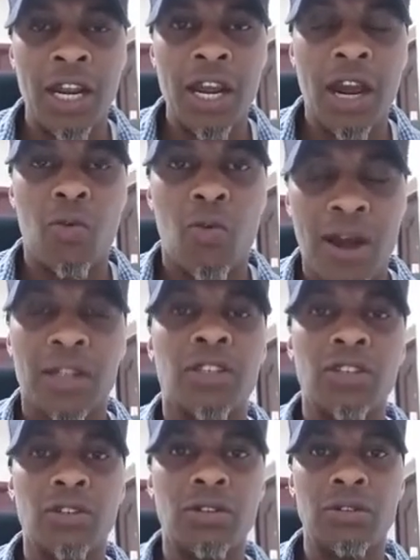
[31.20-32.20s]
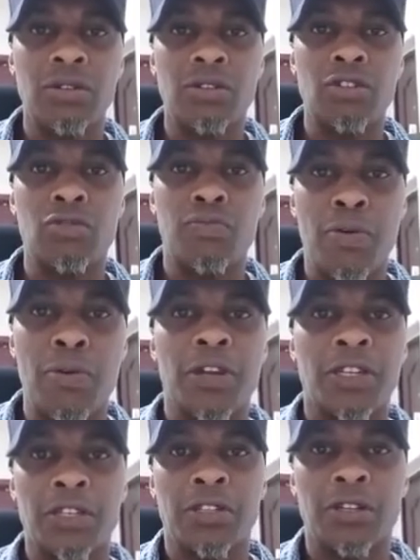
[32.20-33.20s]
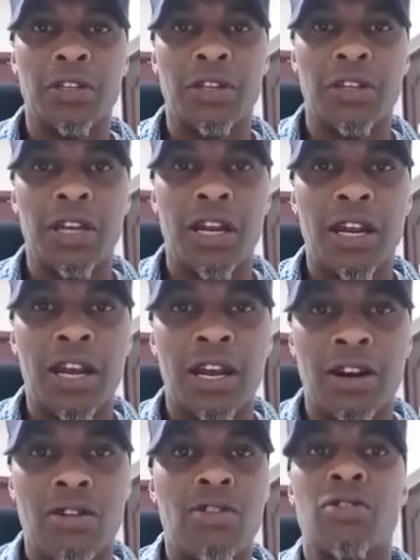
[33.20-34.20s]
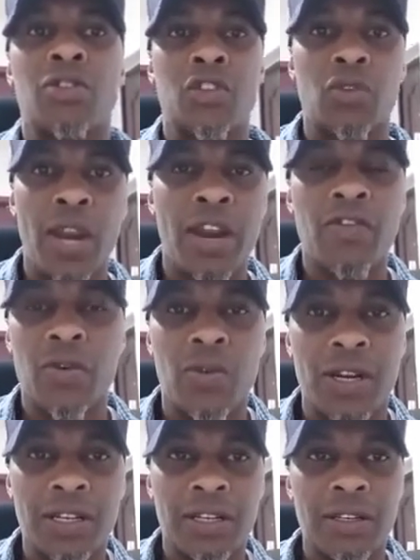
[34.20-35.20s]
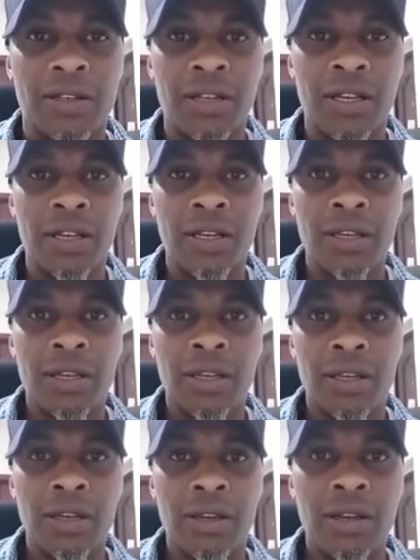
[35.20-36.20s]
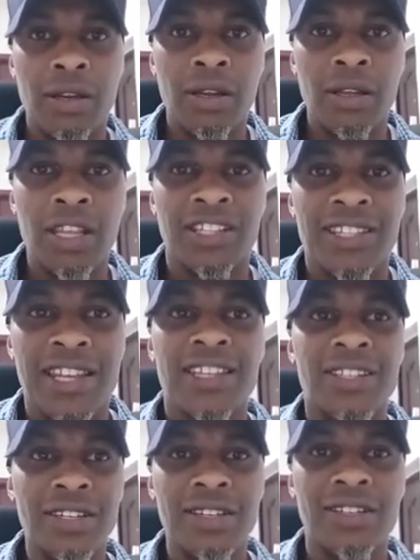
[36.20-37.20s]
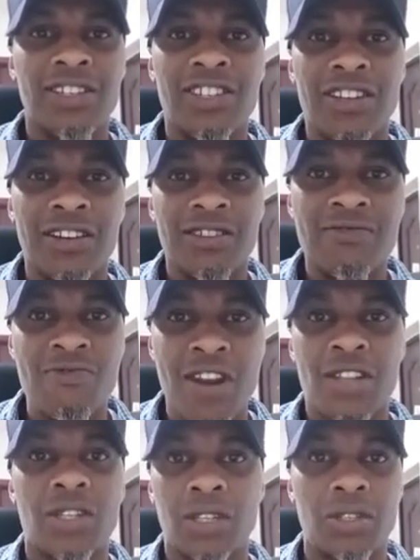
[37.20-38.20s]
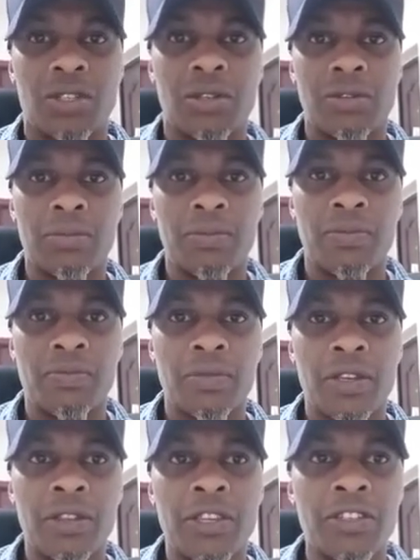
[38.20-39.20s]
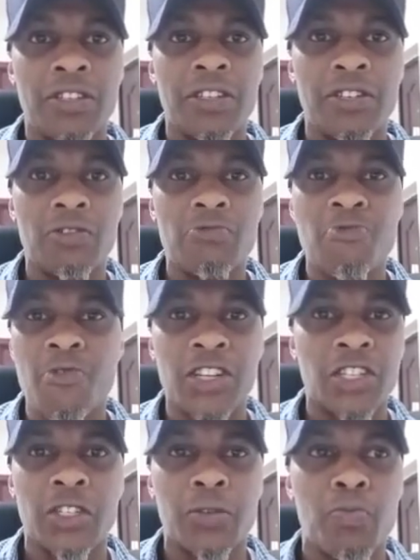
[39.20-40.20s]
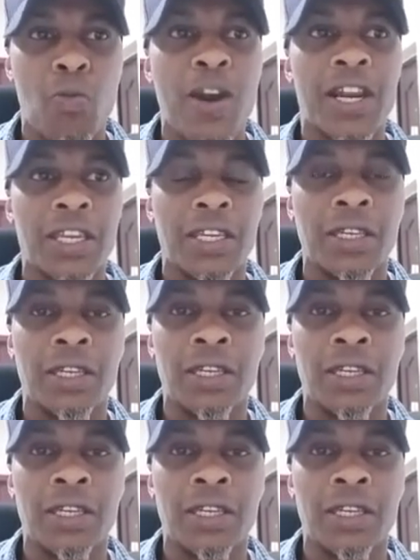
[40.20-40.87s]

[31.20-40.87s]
I want to point across to everyone that this is racist. This is racism working.